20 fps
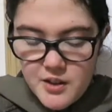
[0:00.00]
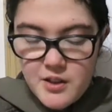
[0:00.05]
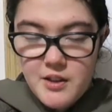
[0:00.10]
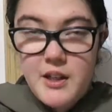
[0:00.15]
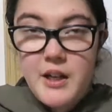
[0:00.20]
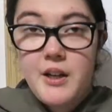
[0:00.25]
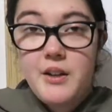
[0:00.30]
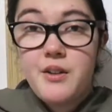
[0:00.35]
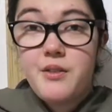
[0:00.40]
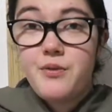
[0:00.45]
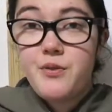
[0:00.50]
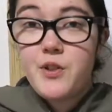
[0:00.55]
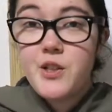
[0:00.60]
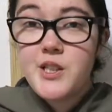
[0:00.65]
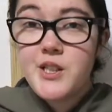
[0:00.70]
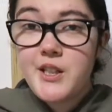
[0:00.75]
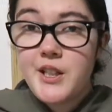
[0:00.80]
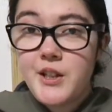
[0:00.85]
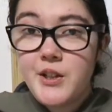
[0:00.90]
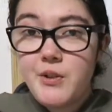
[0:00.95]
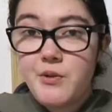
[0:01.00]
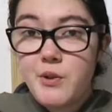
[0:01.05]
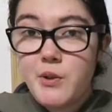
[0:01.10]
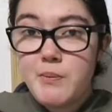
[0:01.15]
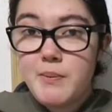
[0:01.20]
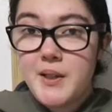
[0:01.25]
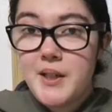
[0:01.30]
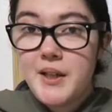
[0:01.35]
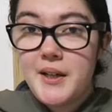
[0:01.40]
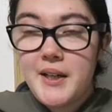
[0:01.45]
Now the first
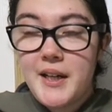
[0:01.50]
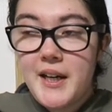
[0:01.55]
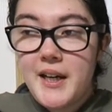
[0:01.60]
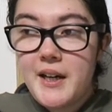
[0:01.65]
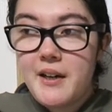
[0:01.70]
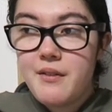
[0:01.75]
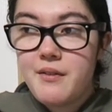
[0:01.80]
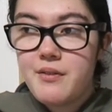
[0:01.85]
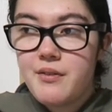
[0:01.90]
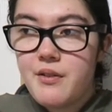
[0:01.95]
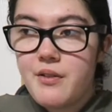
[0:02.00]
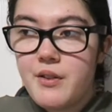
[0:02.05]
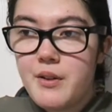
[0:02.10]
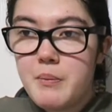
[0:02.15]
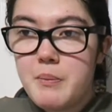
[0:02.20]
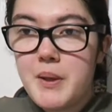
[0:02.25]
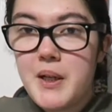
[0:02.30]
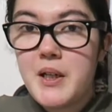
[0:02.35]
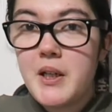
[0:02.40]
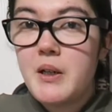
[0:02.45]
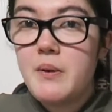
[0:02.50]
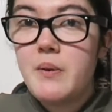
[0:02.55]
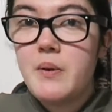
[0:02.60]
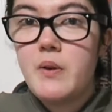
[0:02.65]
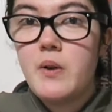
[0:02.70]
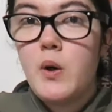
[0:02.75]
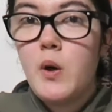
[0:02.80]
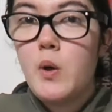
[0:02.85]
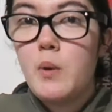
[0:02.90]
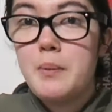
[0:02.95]
Kigurumi I have, but I
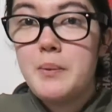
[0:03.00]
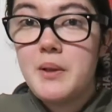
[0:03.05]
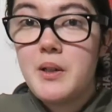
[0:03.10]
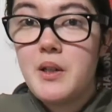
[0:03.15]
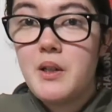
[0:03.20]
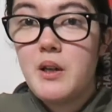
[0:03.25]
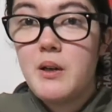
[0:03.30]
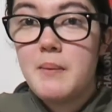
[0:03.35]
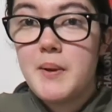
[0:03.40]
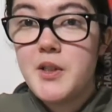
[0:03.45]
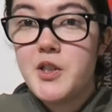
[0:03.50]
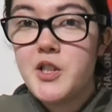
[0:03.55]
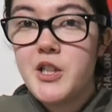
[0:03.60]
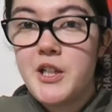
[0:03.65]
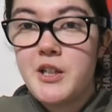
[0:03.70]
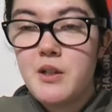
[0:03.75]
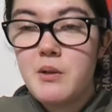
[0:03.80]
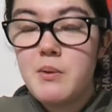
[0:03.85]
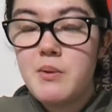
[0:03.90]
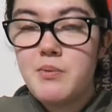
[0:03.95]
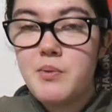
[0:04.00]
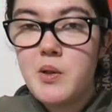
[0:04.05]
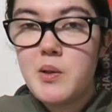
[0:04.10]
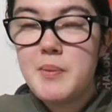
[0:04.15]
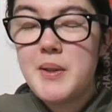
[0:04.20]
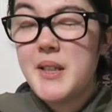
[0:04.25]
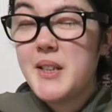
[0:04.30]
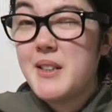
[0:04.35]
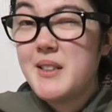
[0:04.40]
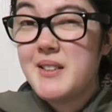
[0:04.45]
never opened it on my channel
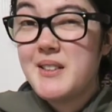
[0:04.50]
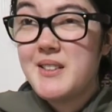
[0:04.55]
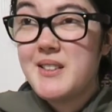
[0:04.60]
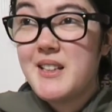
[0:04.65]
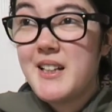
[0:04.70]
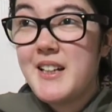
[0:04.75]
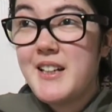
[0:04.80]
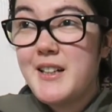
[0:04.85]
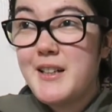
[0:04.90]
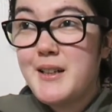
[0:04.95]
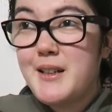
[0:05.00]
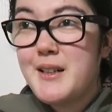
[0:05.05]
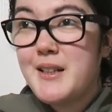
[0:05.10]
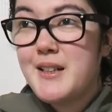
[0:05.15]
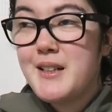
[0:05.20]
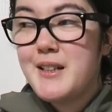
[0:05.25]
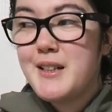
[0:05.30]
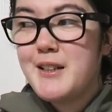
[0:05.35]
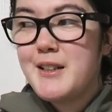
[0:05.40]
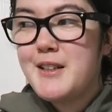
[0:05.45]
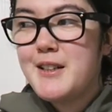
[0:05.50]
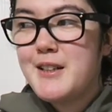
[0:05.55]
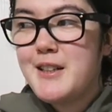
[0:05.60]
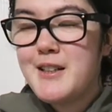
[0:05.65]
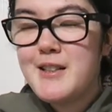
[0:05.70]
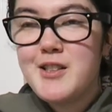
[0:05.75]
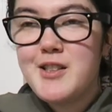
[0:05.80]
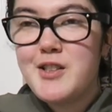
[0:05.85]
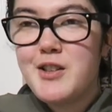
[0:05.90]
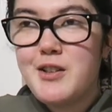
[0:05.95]
before because I
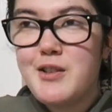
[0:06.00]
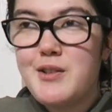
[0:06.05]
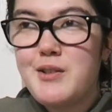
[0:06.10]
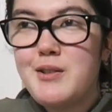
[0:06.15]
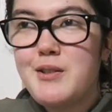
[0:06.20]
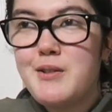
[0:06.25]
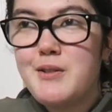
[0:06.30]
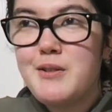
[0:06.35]
didn't start